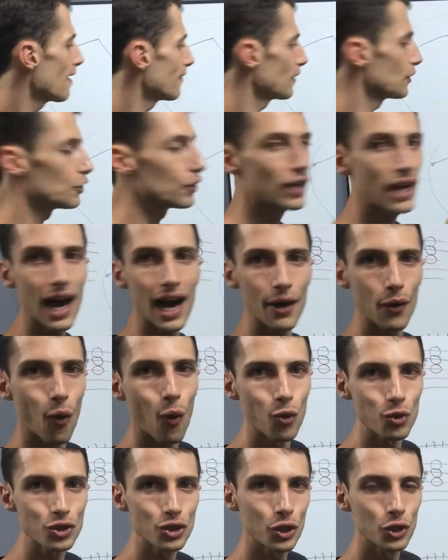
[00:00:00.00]
that you can't
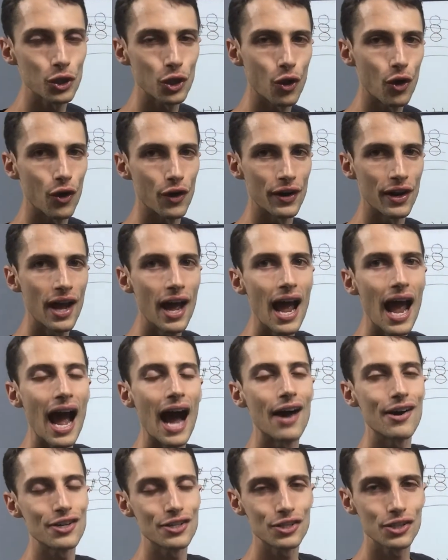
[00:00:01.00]
also learn
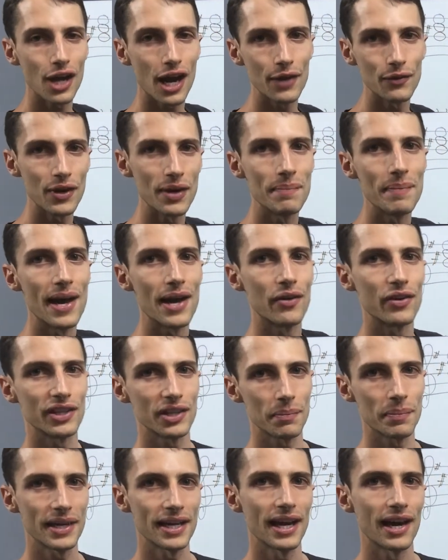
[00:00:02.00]
how to sight read better at
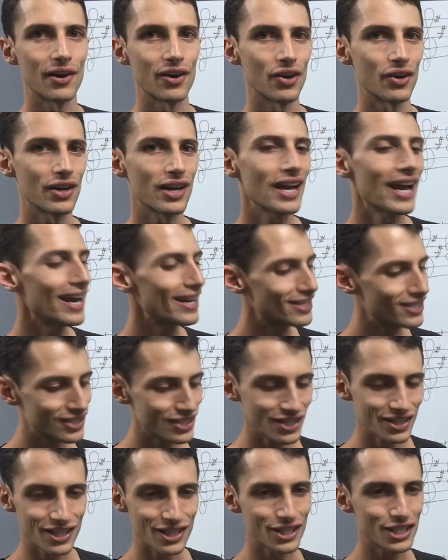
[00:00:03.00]
the piano. It's
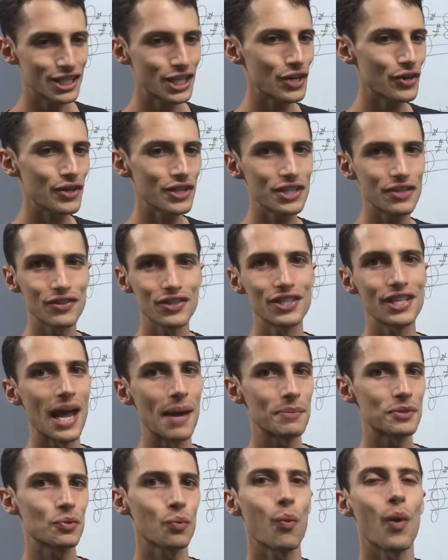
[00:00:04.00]
just a series of
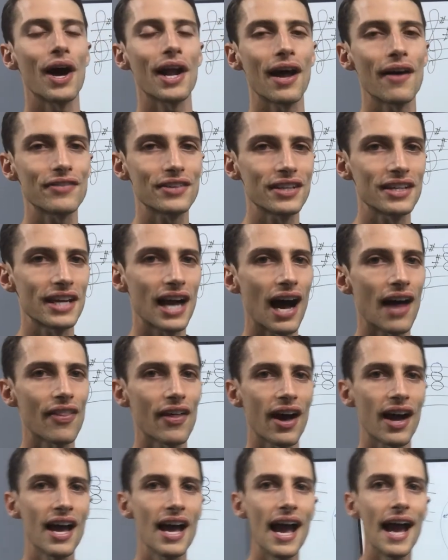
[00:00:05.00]
steps, one after the
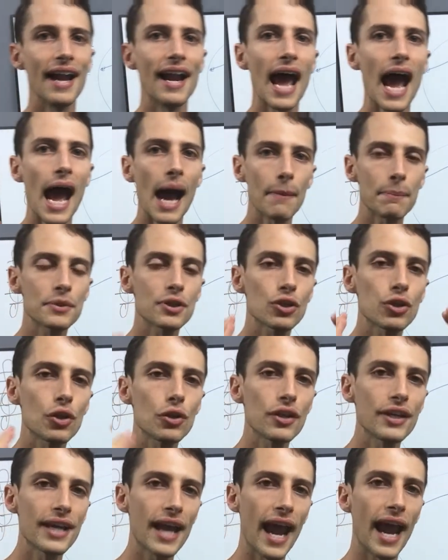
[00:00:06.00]
other, and
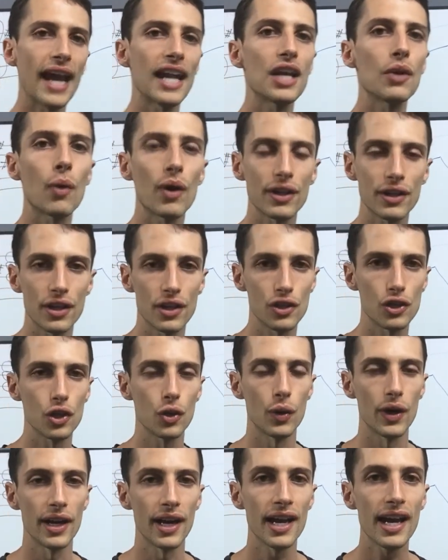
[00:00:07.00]
absolutely anyone can
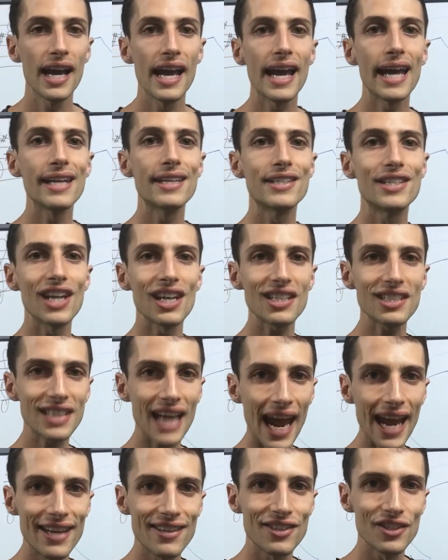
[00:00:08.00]
do it. It just
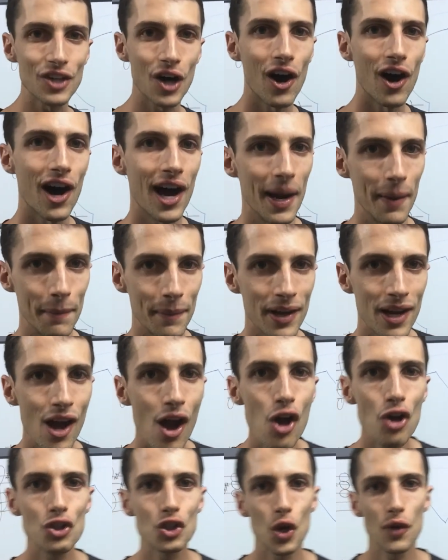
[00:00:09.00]
takes time.
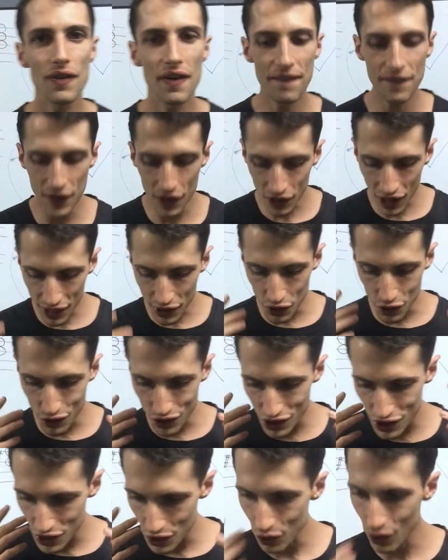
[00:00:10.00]
So if you feel like you
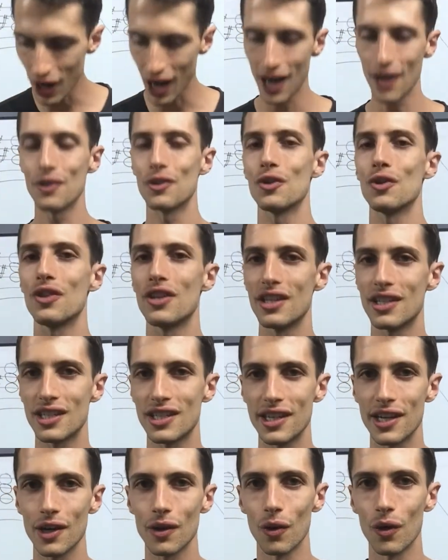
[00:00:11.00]
still can't do this
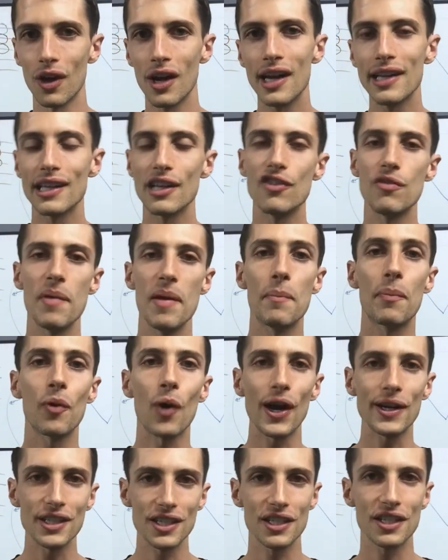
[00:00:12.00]
skill that you've been
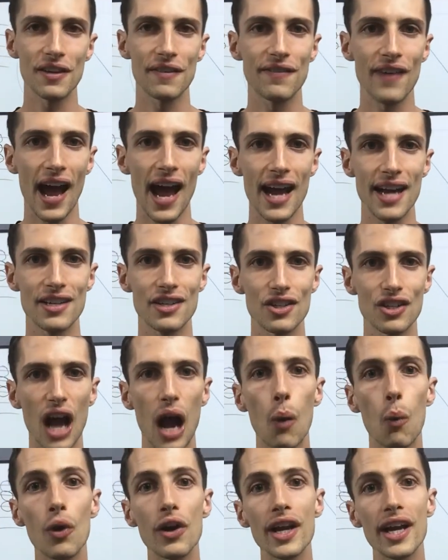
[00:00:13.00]
practicing for ages,
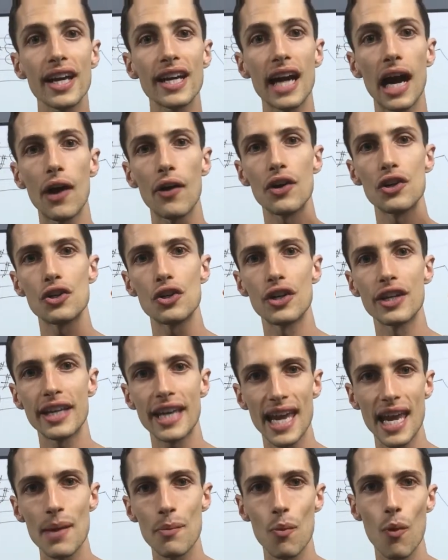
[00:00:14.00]
I want to encourage you to
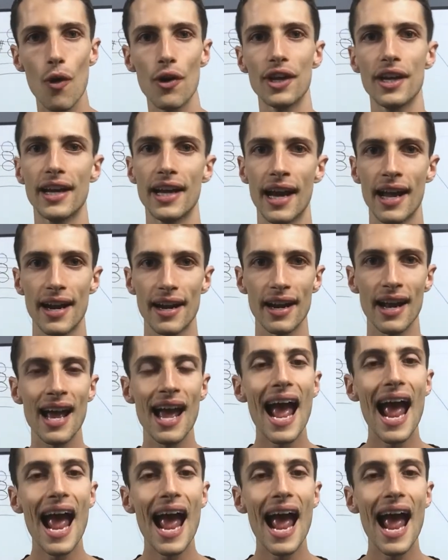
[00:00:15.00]
keep working at it